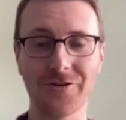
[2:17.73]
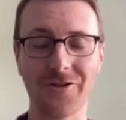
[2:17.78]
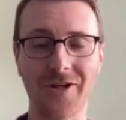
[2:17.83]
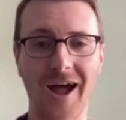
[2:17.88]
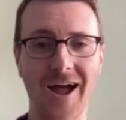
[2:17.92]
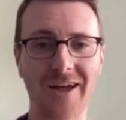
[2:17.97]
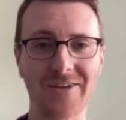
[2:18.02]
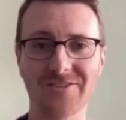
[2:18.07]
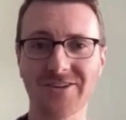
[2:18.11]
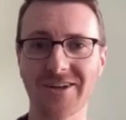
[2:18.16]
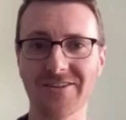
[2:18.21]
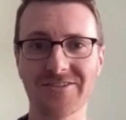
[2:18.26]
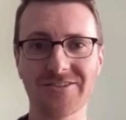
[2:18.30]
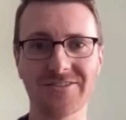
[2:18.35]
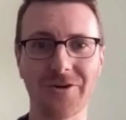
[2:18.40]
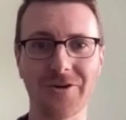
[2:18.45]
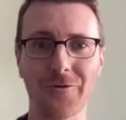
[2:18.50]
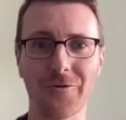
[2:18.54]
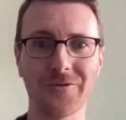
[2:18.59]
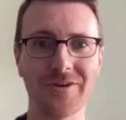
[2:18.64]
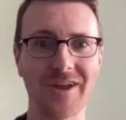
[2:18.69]
assets
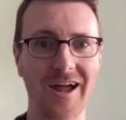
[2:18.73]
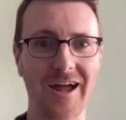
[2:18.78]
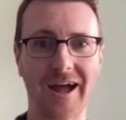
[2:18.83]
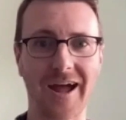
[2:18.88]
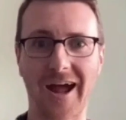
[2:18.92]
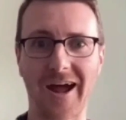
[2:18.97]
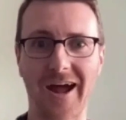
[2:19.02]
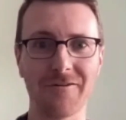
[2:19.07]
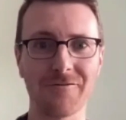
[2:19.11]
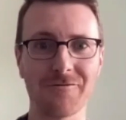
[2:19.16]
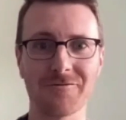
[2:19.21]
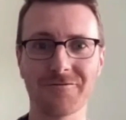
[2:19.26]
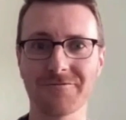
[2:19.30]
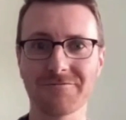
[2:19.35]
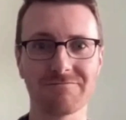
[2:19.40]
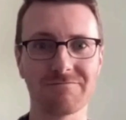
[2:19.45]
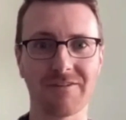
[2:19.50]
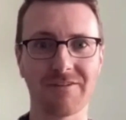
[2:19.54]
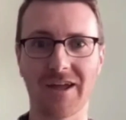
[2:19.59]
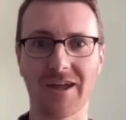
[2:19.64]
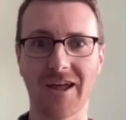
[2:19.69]
don't have
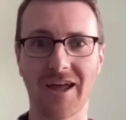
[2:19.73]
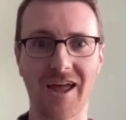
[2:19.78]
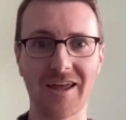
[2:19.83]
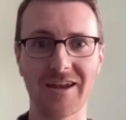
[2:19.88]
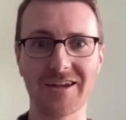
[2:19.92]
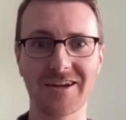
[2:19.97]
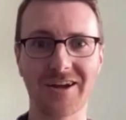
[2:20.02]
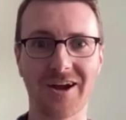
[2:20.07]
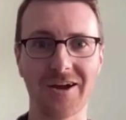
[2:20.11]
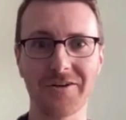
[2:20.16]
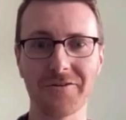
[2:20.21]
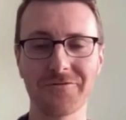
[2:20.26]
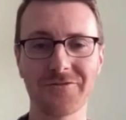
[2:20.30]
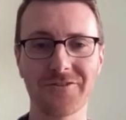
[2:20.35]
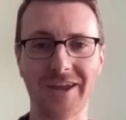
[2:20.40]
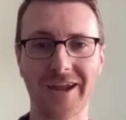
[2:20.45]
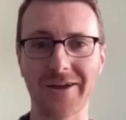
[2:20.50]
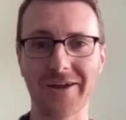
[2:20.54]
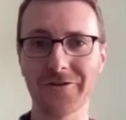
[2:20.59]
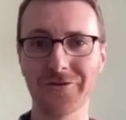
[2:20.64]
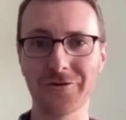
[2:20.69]
any kind of
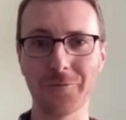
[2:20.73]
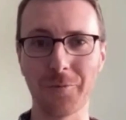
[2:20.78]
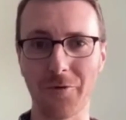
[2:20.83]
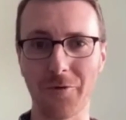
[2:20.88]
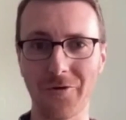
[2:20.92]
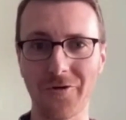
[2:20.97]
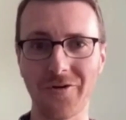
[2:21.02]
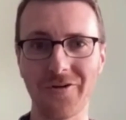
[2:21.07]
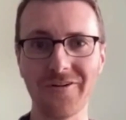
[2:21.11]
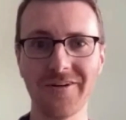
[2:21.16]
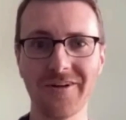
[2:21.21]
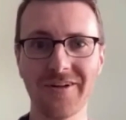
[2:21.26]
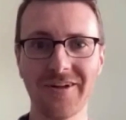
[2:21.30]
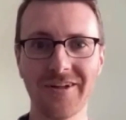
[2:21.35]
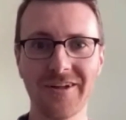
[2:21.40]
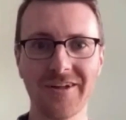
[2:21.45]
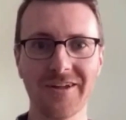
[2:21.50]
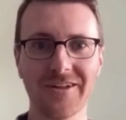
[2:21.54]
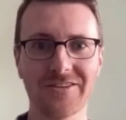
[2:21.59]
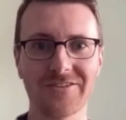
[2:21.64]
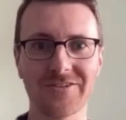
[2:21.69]
tangible,
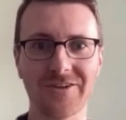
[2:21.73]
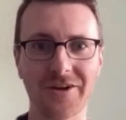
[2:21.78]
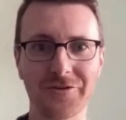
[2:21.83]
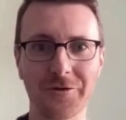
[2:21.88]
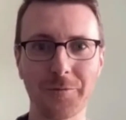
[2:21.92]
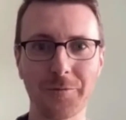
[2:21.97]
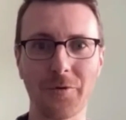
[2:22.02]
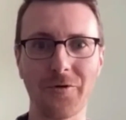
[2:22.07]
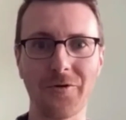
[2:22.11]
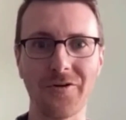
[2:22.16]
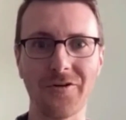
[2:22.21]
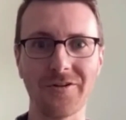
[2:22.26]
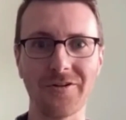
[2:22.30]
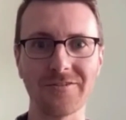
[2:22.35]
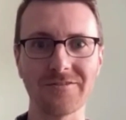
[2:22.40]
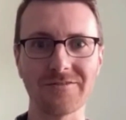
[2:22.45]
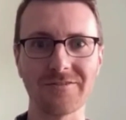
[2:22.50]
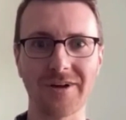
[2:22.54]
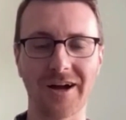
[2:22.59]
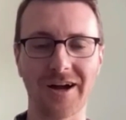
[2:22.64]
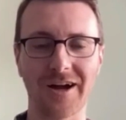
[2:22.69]

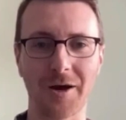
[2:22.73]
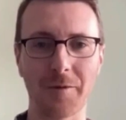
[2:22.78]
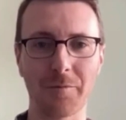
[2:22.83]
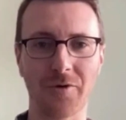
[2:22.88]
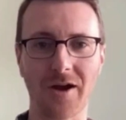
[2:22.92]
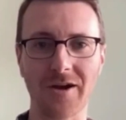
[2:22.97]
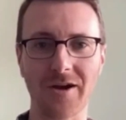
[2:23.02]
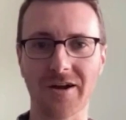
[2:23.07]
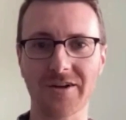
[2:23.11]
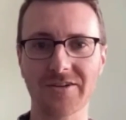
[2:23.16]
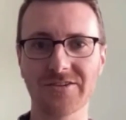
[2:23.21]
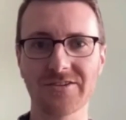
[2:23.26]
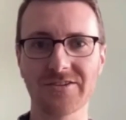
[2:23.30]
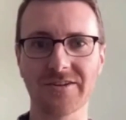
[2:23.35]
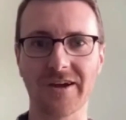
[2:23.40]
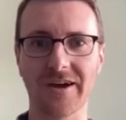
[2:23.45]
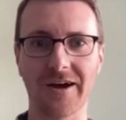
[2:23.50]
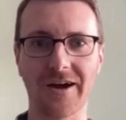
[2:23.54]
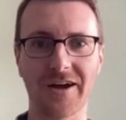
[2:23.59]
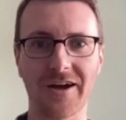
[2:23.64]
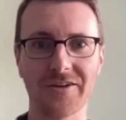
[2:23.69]
touchable products.
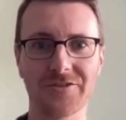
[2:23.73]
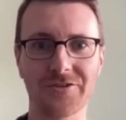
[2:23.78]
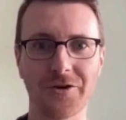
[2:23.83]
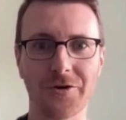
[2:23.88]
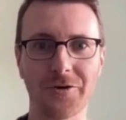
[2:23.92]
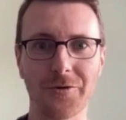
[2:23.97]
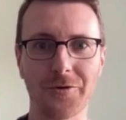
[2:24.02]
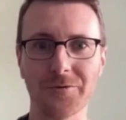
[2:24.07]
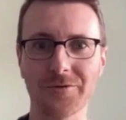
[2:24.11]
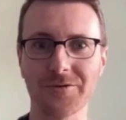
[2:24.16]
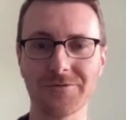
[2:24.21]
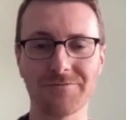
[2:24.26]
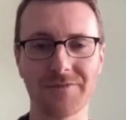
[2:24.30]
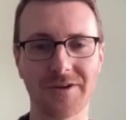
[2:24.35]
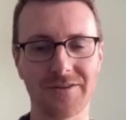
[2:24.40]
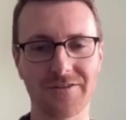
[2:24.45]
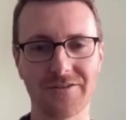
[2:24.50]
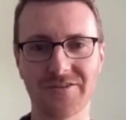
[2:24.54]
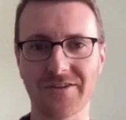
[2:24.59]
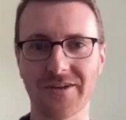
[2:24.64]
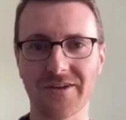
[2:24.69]
So
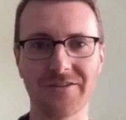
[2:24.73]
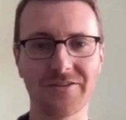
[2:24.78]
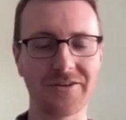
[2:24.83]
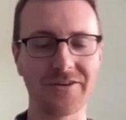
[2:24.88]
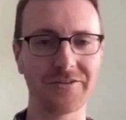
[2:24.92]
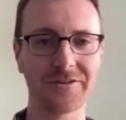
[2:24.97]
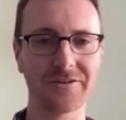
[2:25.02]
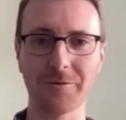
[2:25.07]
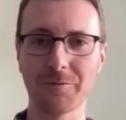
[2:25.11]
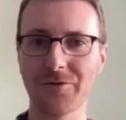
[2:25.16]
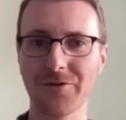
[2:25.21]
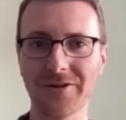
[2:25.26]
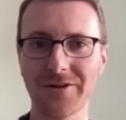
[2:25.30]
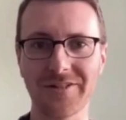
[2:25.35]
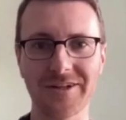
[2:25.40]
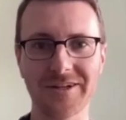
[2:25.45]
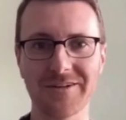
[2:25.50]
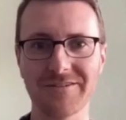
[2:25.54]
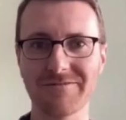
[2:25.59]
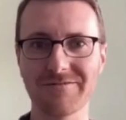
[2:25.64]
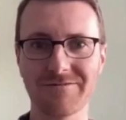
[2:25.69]
it's a
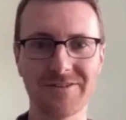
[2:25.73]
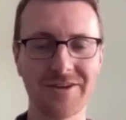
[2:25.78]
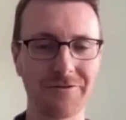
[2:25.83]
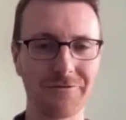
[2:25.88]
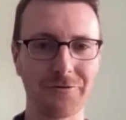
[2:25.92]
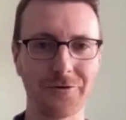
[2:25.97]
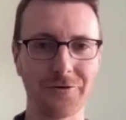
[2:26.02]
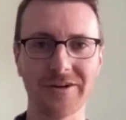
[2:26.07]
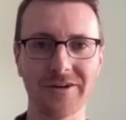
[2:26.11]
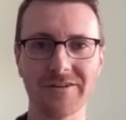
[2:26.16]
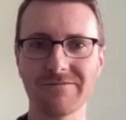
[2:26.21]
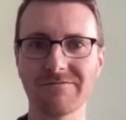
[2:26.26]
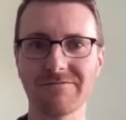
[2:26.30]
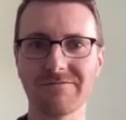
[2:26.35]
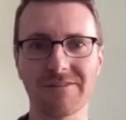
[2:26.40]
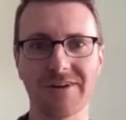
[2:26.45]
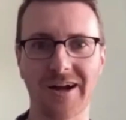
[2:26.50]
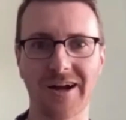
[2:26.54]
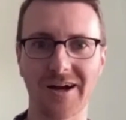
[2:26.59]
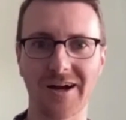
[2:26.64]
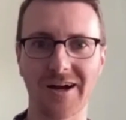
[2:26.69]
completely
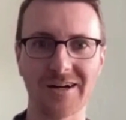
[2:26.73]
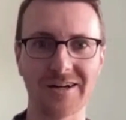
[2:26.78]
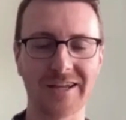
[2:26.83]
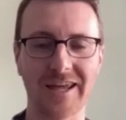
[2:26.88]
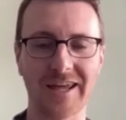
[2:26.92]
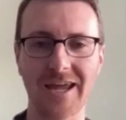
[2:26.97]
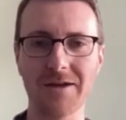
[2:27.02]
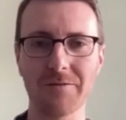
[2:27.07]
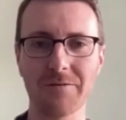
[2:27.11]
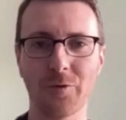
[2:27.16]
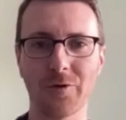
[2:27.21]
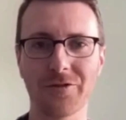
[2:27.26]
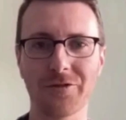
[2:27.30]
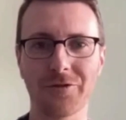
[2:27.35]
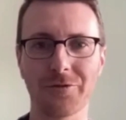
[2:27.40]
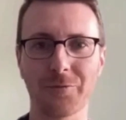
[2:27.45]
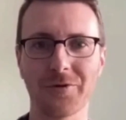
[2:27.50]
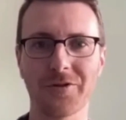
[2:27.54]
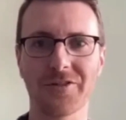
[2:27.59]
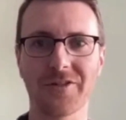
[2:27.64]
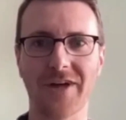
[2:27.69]
different game
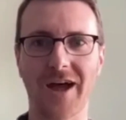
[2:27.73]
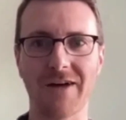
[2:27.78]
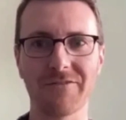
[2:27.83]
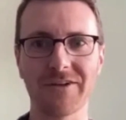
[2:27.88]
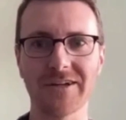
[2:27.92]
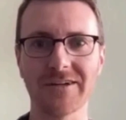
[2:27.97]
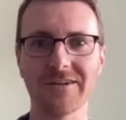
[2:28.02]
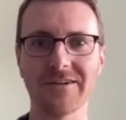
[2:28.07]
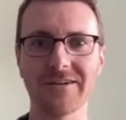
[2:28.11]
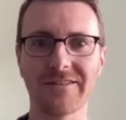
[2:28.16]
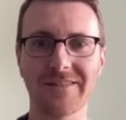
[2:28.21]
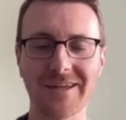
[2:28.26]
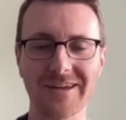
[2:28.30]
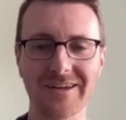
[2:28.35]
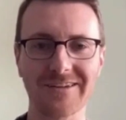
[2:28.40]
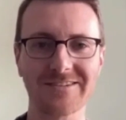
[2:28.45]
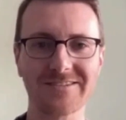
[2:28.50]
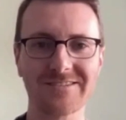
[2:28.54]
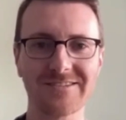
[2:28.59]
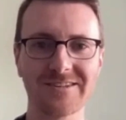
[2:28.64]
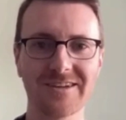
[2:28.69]
with having
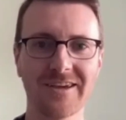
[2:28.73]
things